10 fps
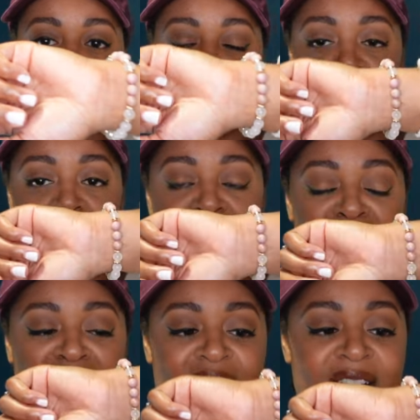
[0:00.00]
I
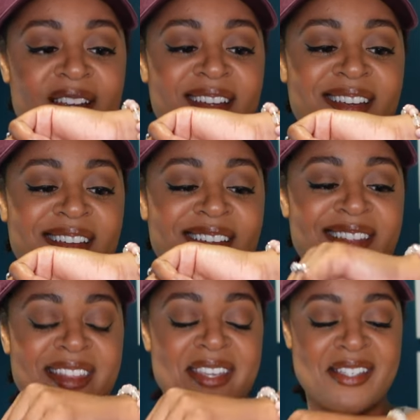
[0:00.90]
wear
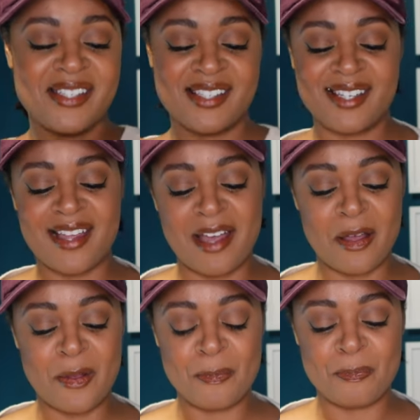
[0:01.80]
this. I